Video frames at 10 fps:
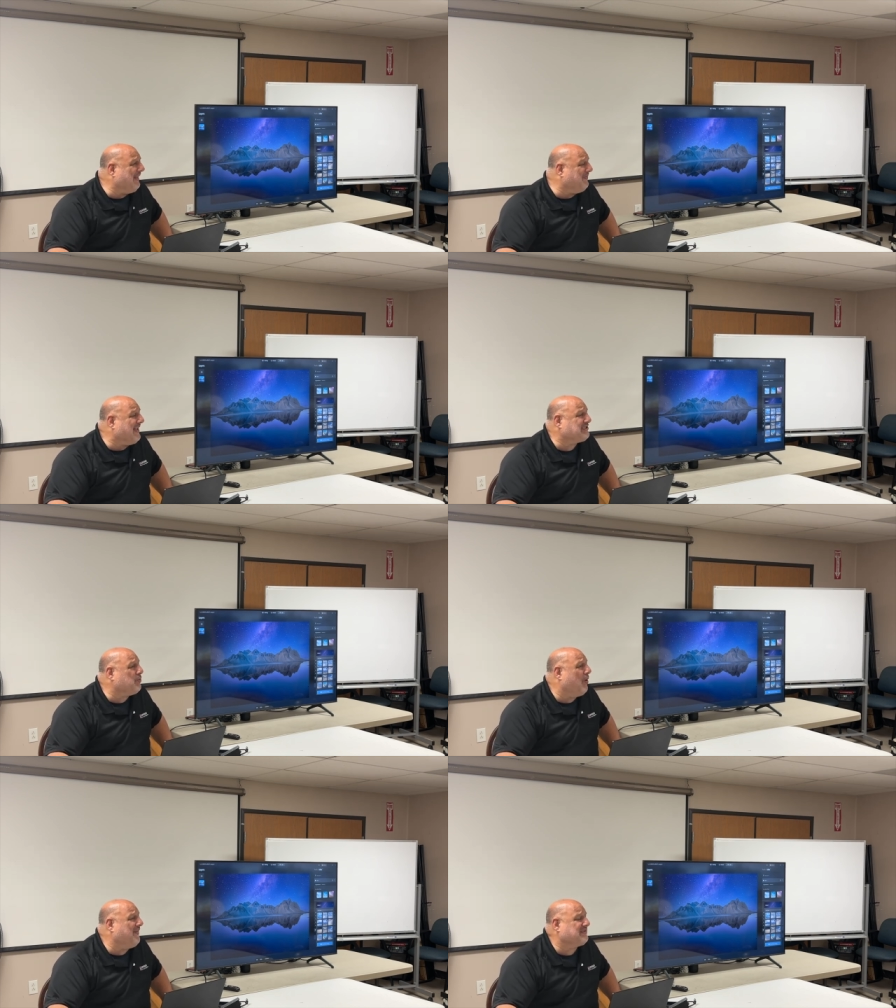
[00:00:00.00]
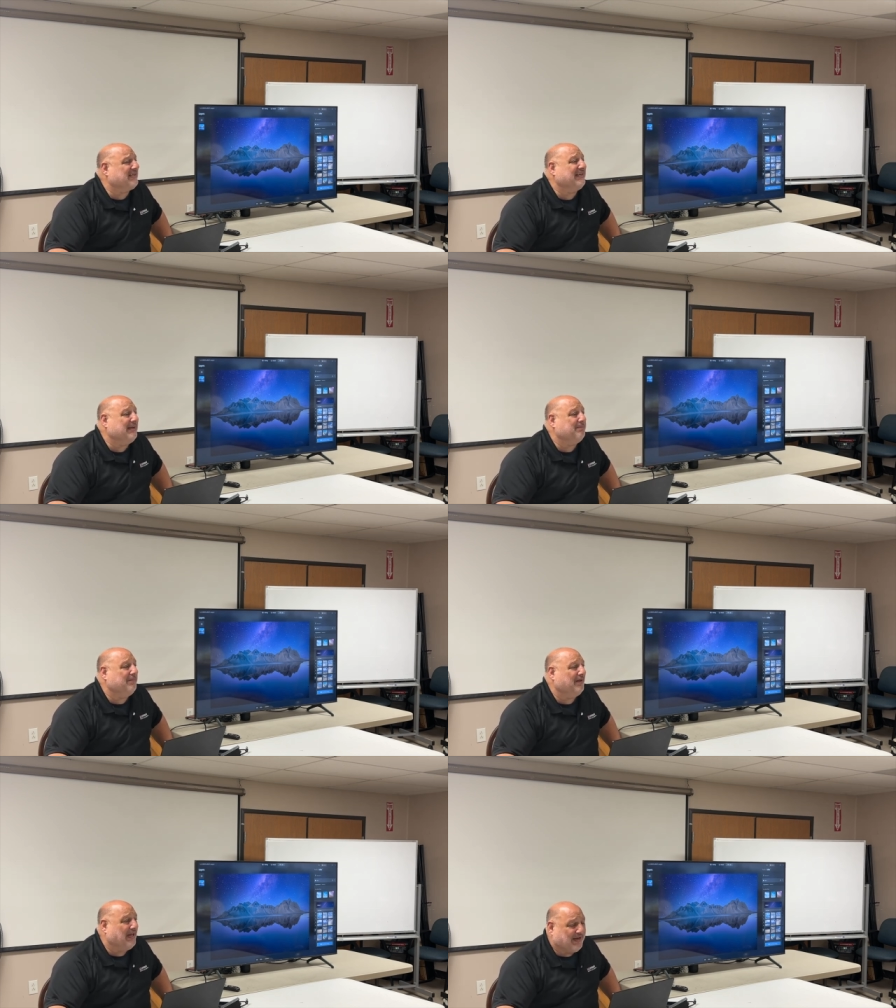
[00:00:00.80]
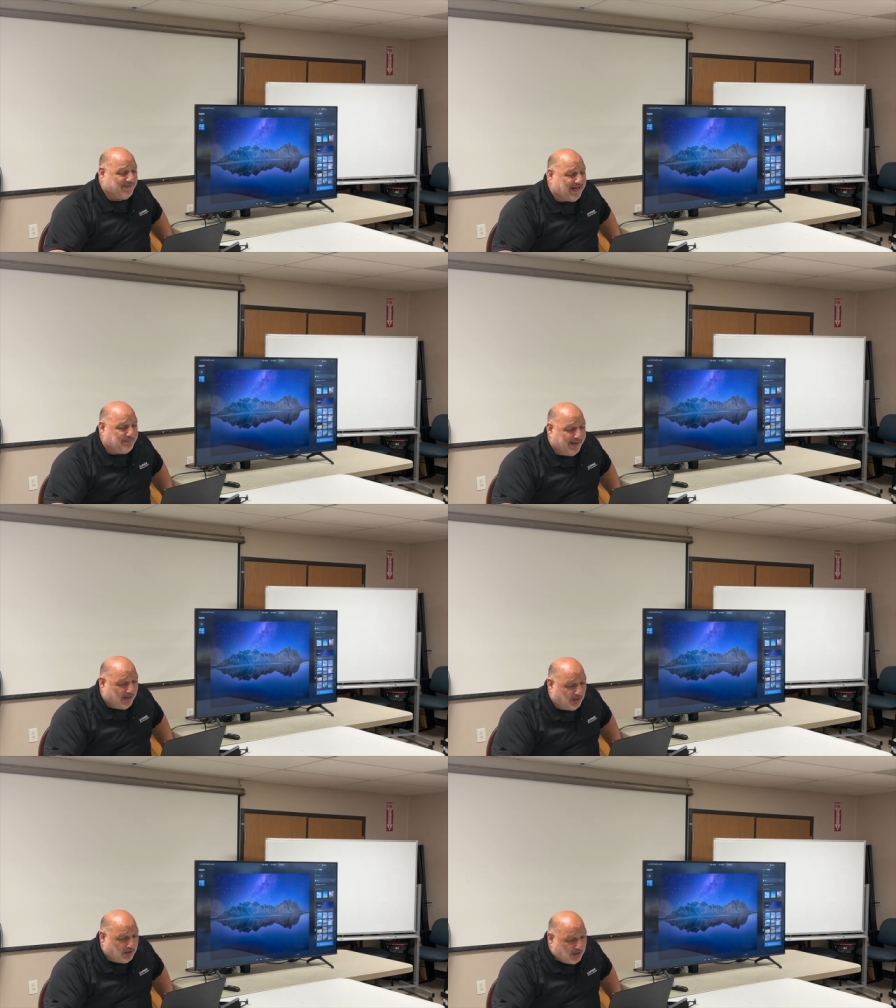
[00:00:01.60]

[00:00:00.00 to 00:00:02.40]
that's the one that's going to get a lot of hate mail.